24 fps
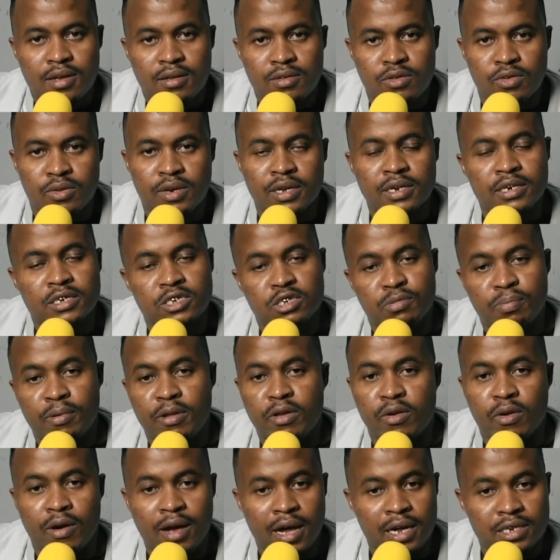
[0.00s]
You can display
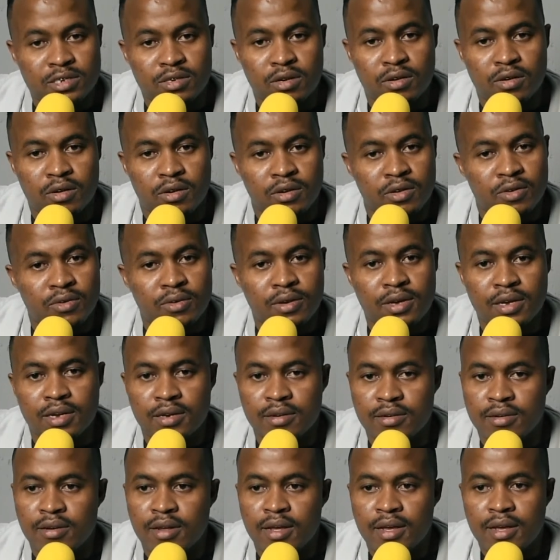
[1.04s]
your catalog, you
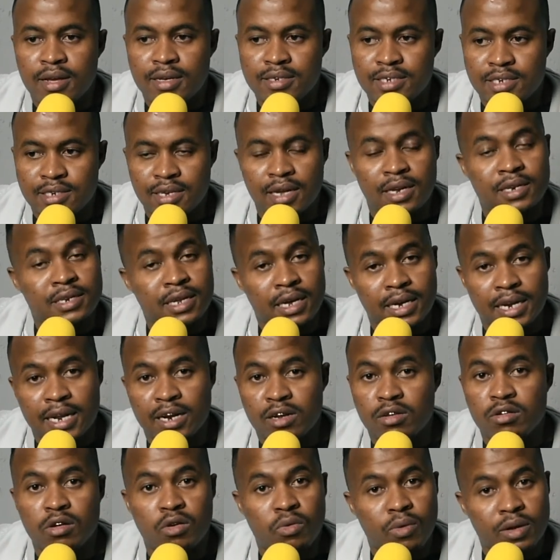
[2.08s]
can sell
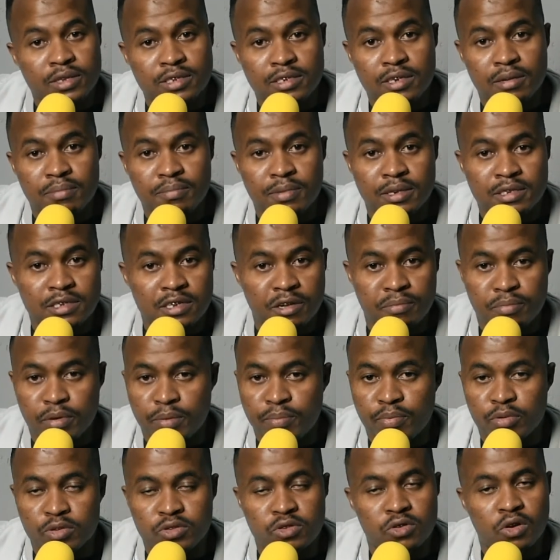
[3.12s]
directly on WhatsApp and send
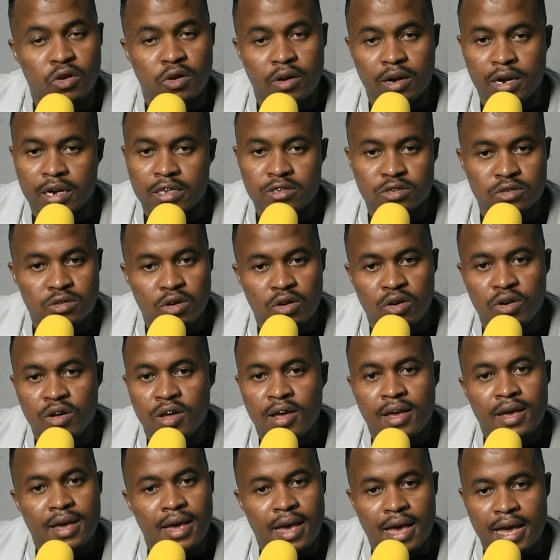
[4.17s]
people to your online store,
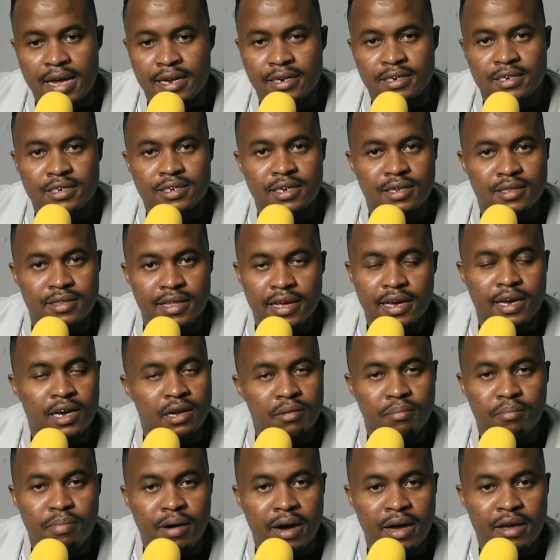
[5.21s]
and they
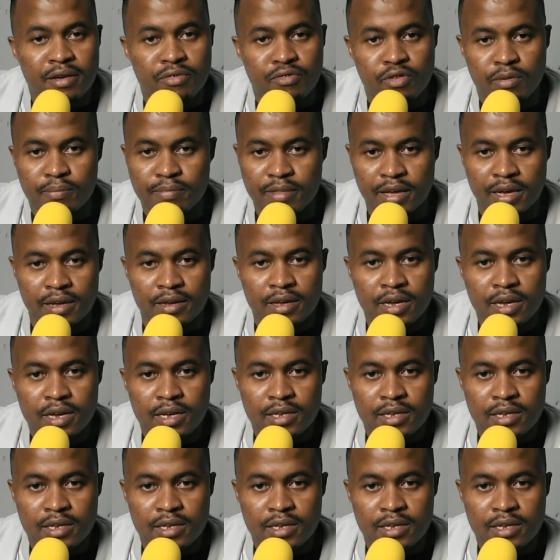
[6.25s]
can buy from there.